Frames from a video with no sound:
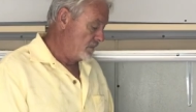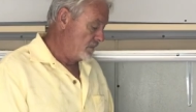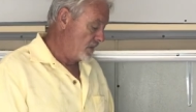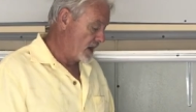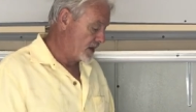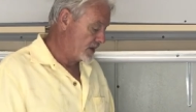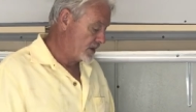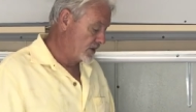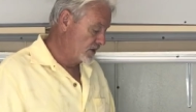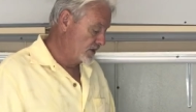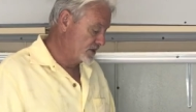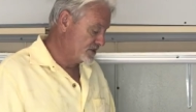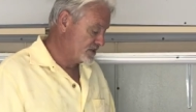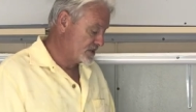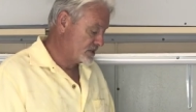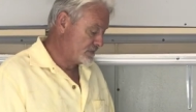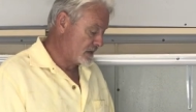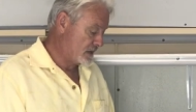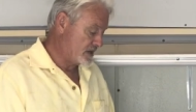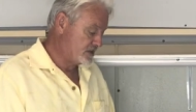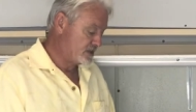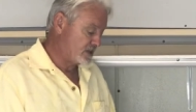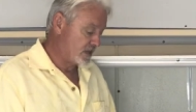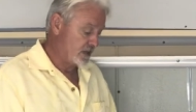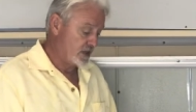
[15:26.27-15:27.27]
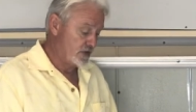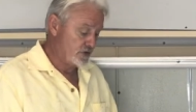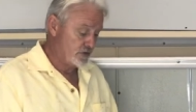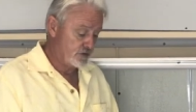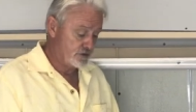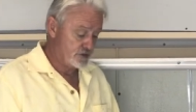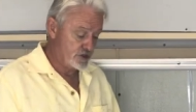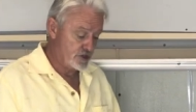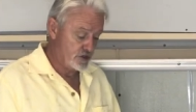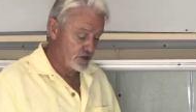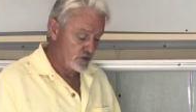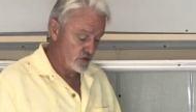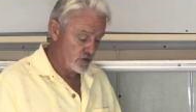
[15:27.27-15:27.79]
my girl is expecting a litter
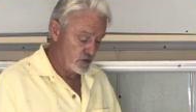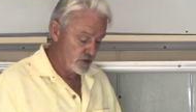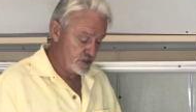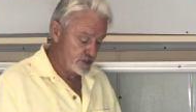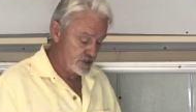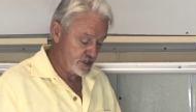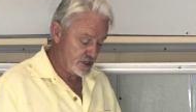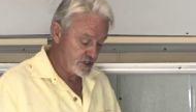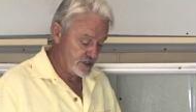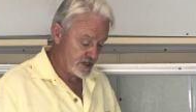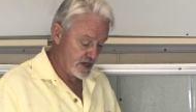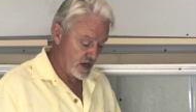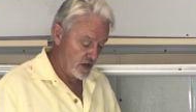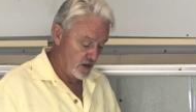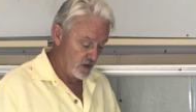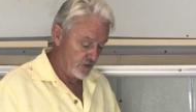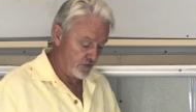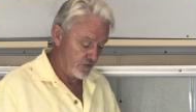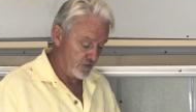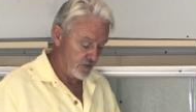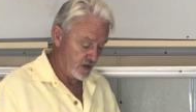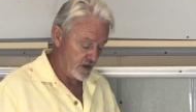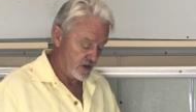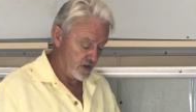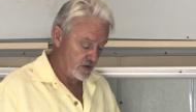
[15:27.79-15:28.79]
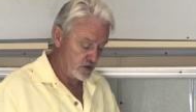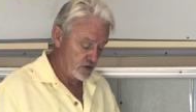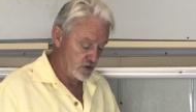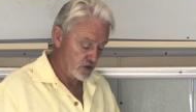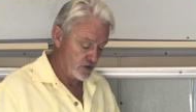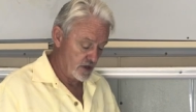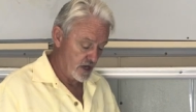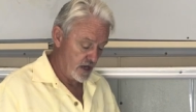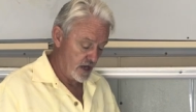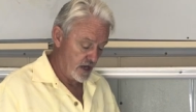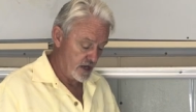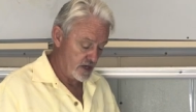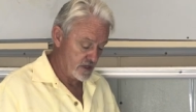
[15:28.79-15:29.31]
of two. She's healthy,
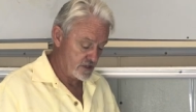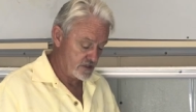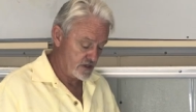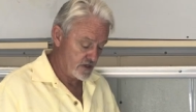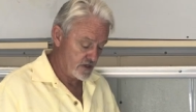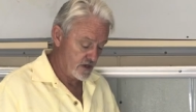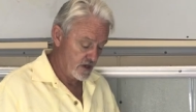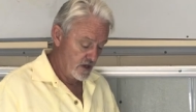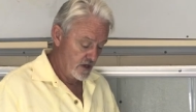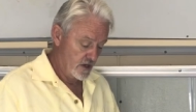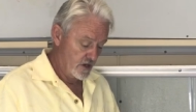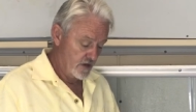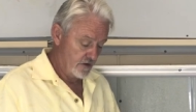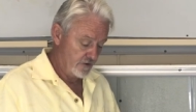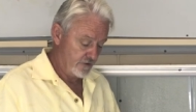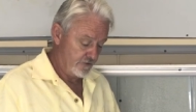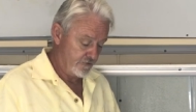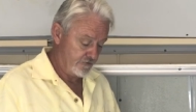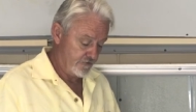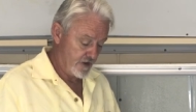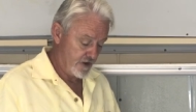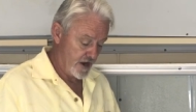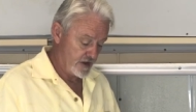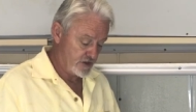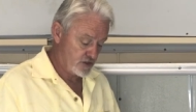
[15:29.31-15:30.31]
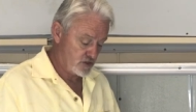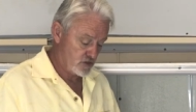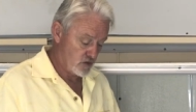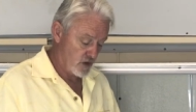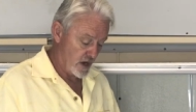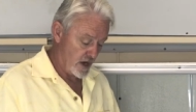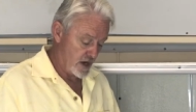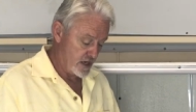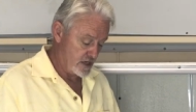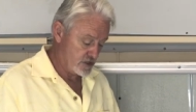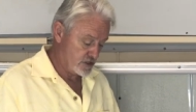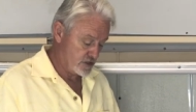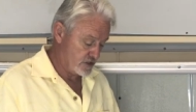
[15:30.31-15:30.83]
good age, fed
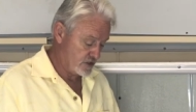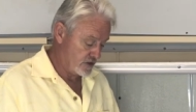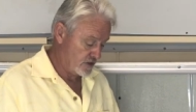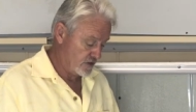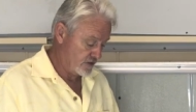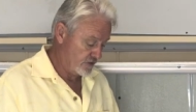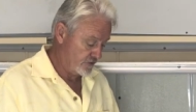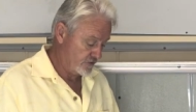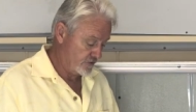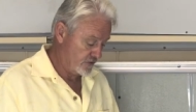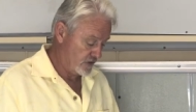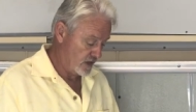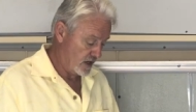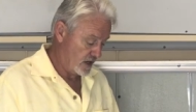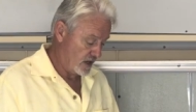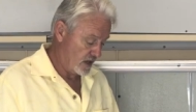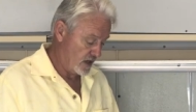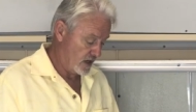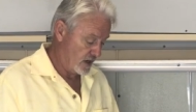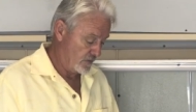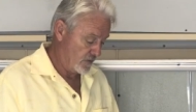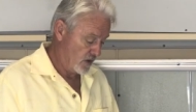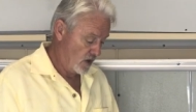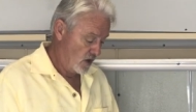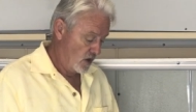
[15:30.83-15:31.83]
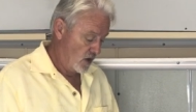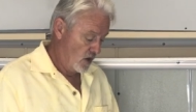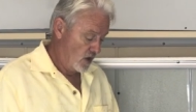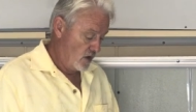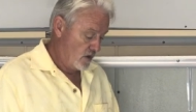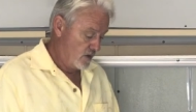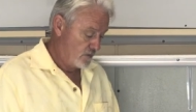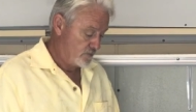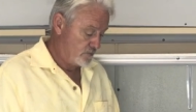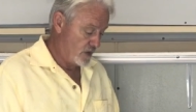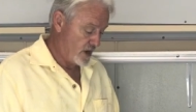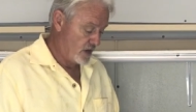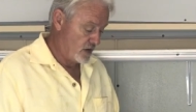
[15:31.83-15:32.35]
great, um,
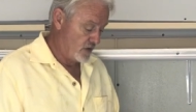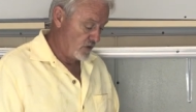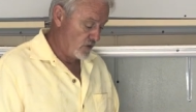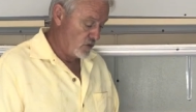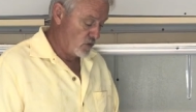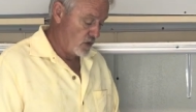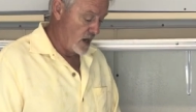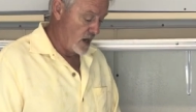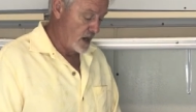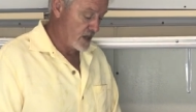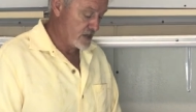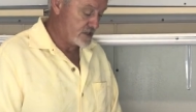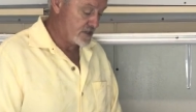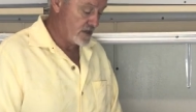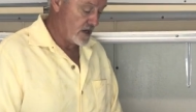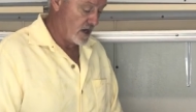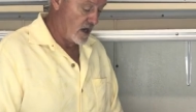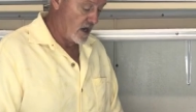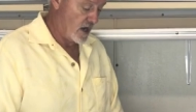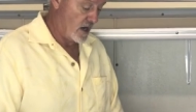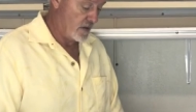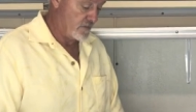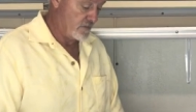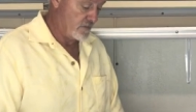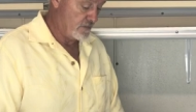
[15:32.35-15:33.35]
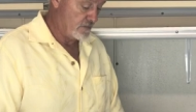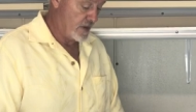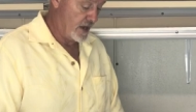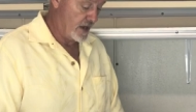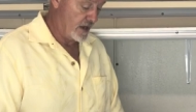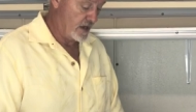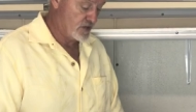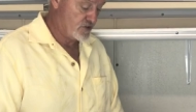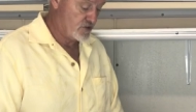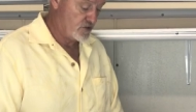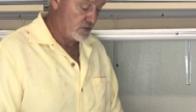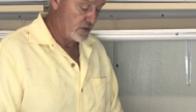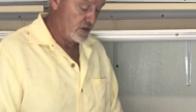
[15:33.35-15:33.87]
bred on the right time.
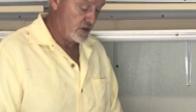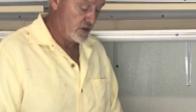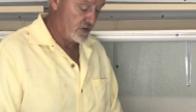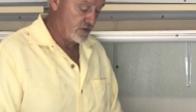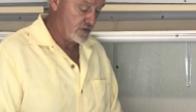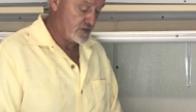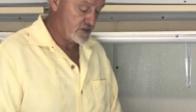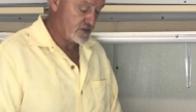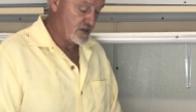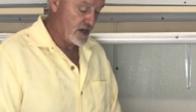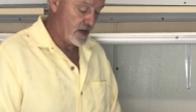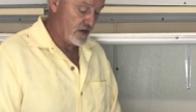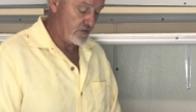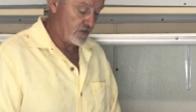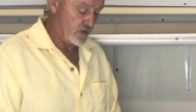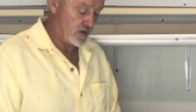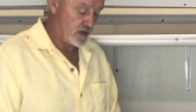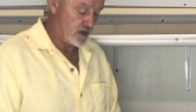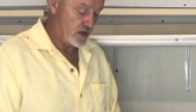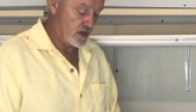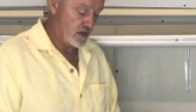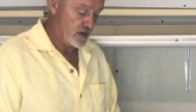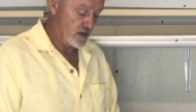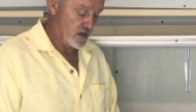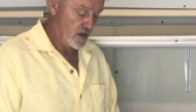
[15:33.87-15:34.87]
Male is from a litter of seven,